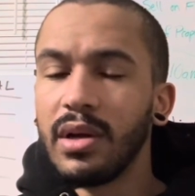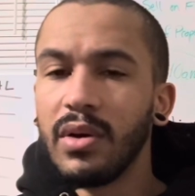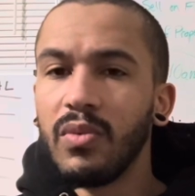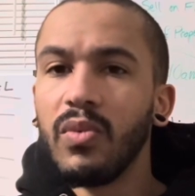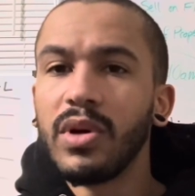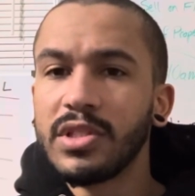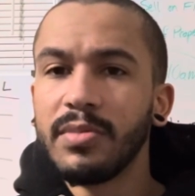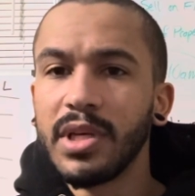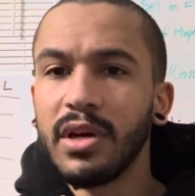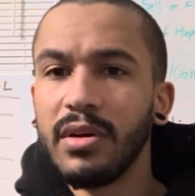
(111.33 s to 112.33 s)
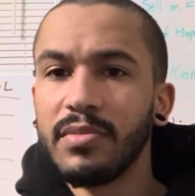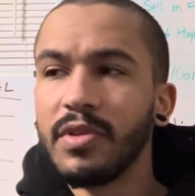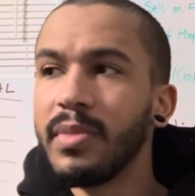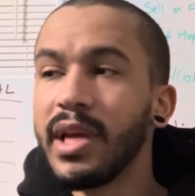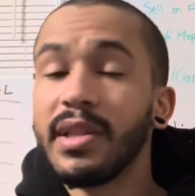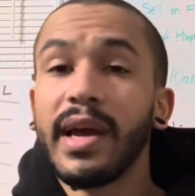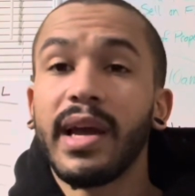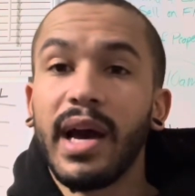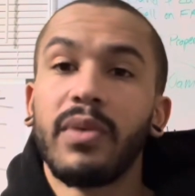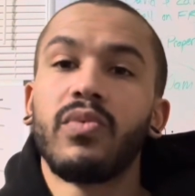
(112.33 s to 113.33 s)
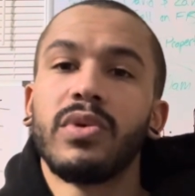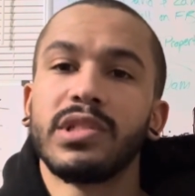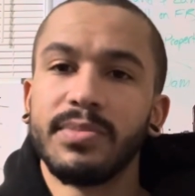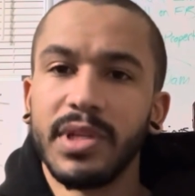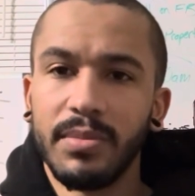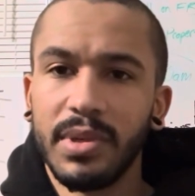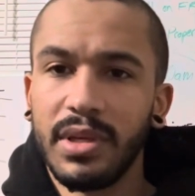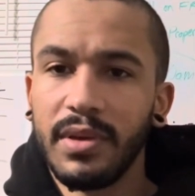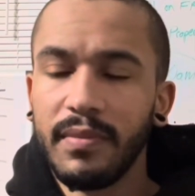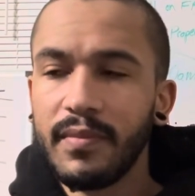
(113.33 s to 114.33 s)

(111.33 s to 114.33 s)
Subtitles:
want to become, the man that God wants me to be.